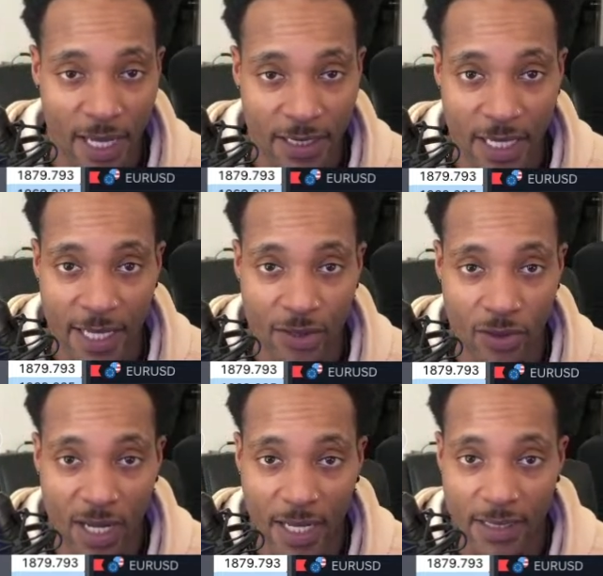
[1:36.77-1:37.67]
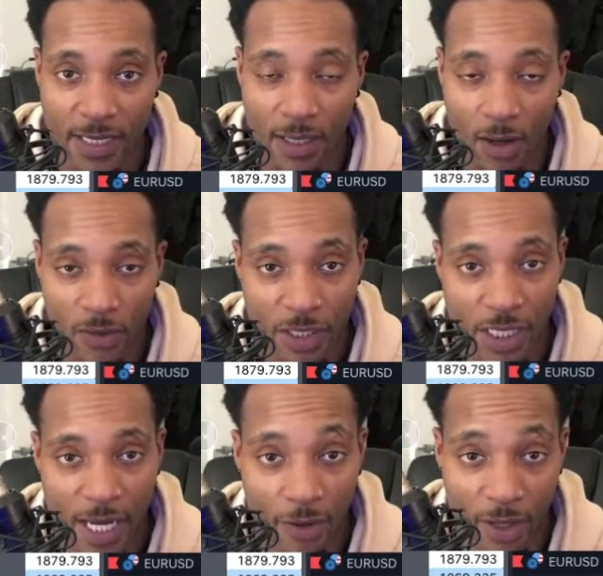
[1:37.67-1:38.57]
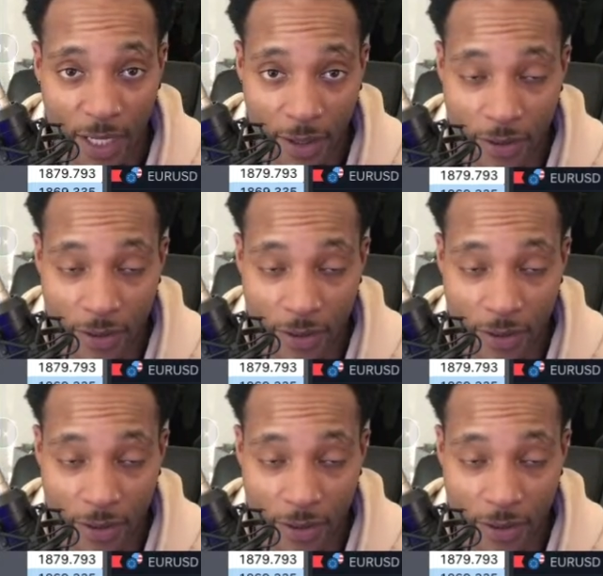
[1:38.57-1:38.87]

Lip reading: educational content on this channel here,